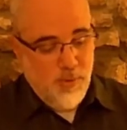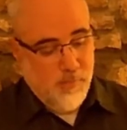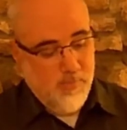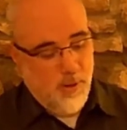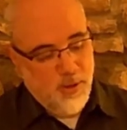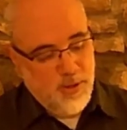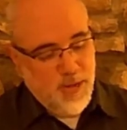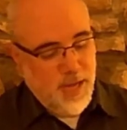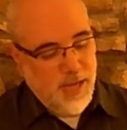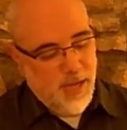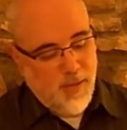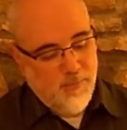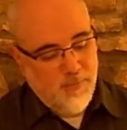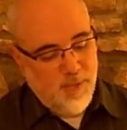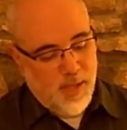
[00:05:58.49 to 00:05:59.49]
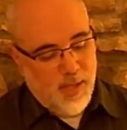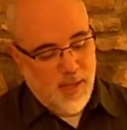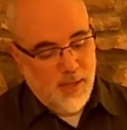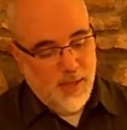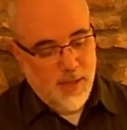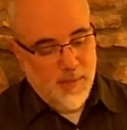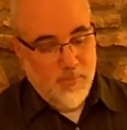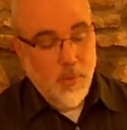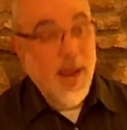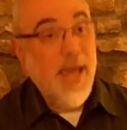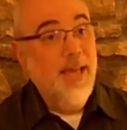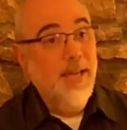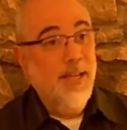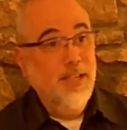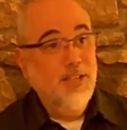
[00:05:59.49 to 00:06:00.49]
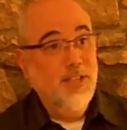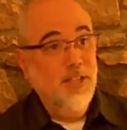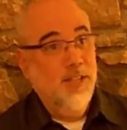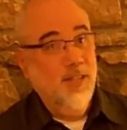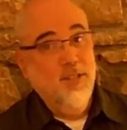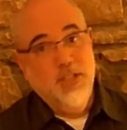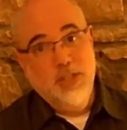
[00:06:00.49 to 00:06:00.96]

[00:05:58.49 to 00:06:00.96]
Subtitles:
partake of the bread, he said, "This is